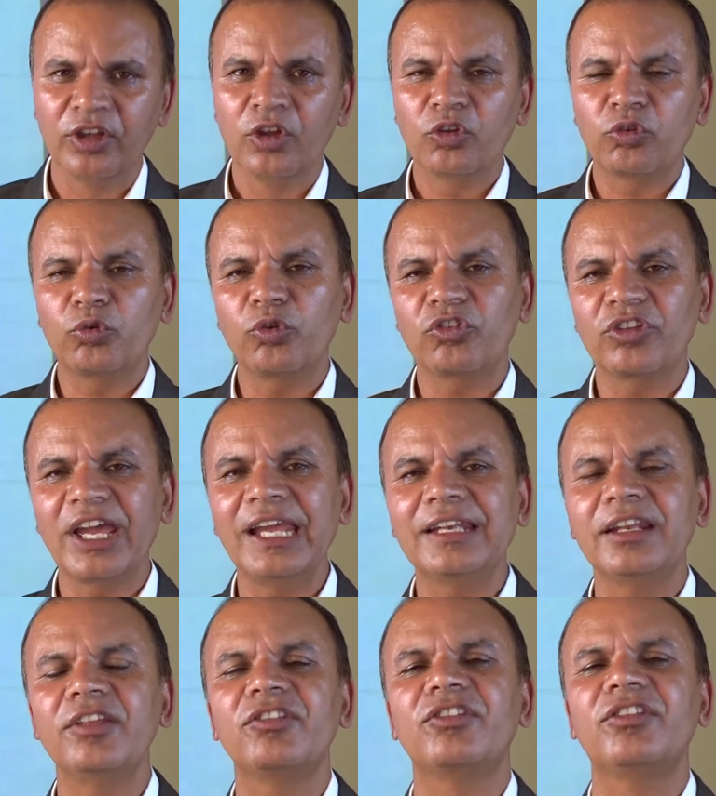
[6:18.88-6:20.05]

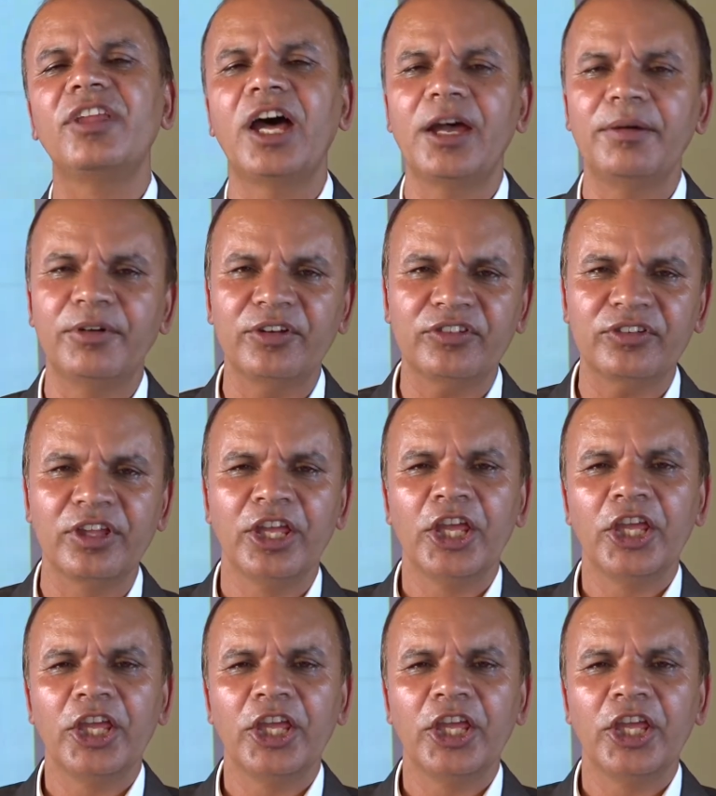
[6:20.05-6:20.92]
society is diverse.